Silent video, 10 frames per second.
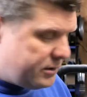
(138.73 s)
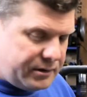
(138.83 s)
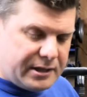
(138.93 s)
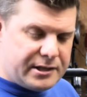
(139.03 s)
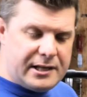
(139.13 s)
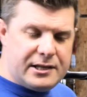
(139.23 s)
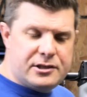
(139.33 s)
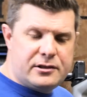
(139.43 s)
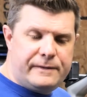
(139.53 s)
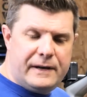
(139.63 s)
This is
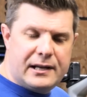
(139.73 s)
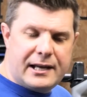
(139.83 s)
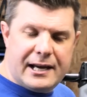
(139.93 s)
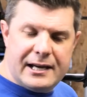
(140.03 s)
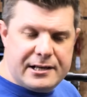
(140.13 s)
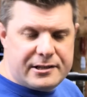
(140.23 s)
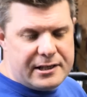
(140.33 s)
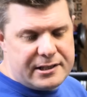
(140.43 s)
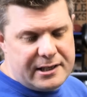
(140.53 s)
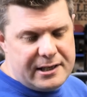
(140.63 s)
just a feeler gauge. This